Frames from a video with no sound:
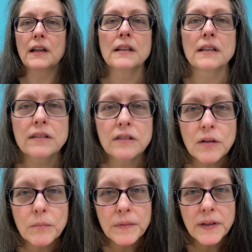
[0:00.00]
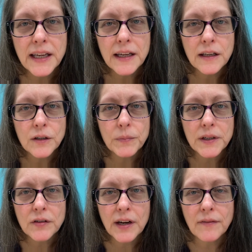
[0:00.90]
This is going to be a little bit
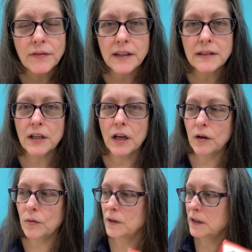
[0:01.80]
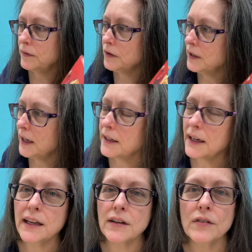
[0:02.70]
graphic, so if you can't
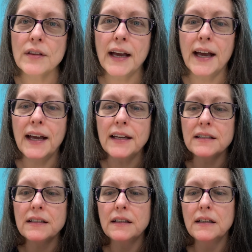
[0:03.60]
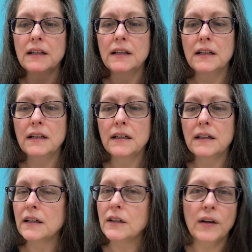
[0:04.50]
handle that,
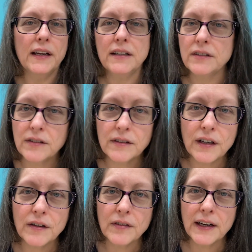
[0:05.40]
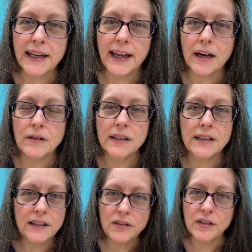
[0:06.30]
go ahead and turn it off right now, and
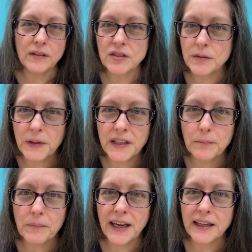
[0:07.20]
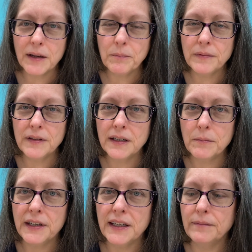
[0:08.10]
then you can just pick it back up in a
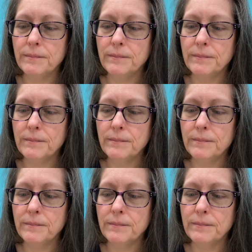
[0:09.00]
bit.